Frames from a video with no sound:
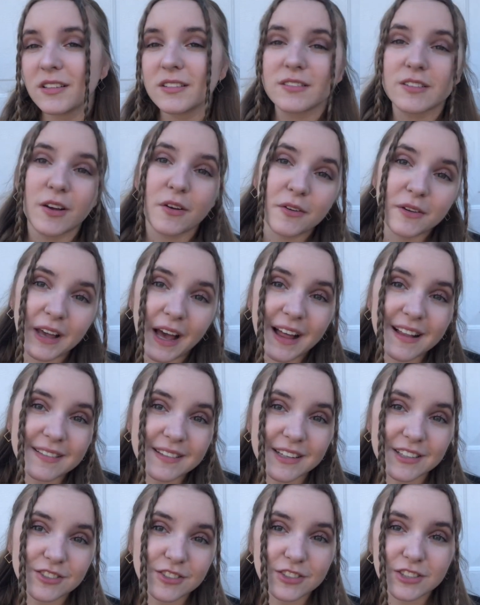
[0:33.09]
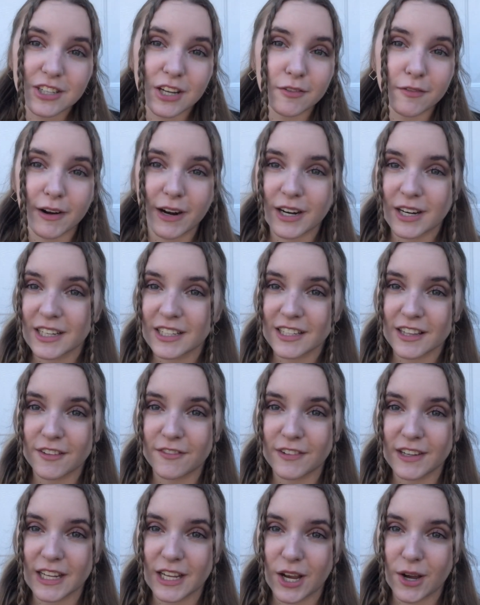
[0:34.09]
So yeah, let's just get right into the
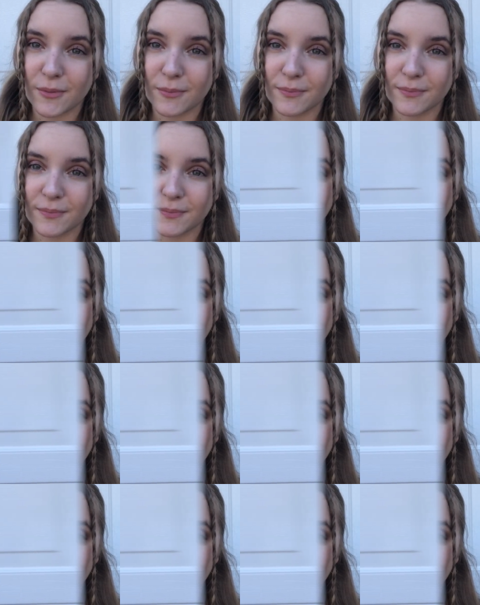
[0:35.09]
video.